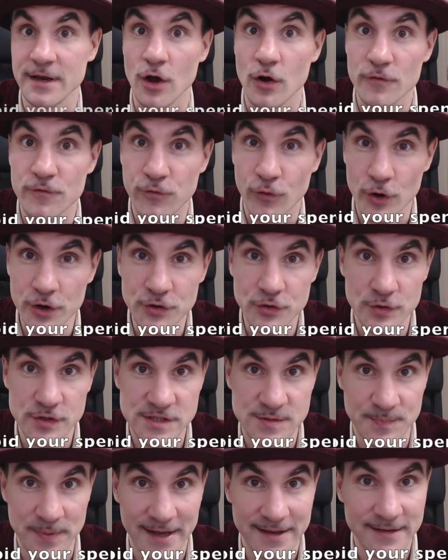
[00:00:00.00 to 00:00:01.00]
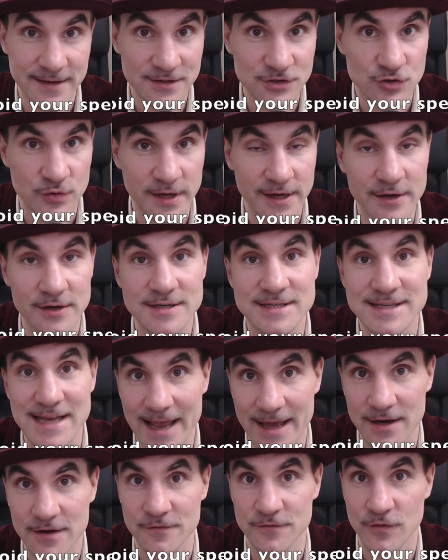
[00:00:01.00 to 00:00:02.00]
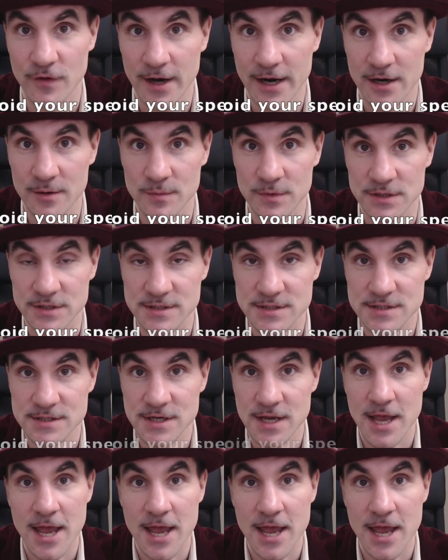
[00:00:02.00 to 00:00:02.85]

avoid your spending triggers and environments.